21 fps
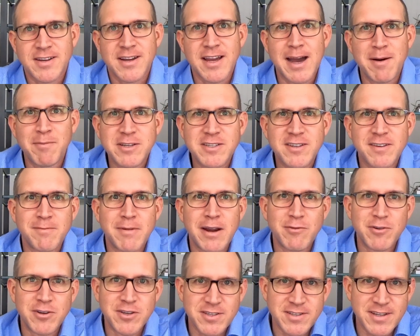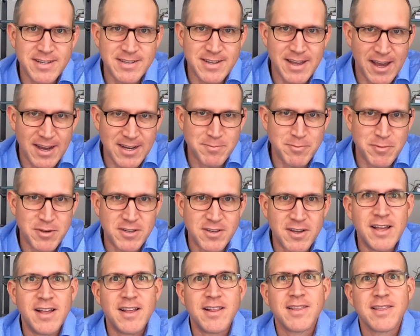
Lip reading: copies of my real estate tax bill,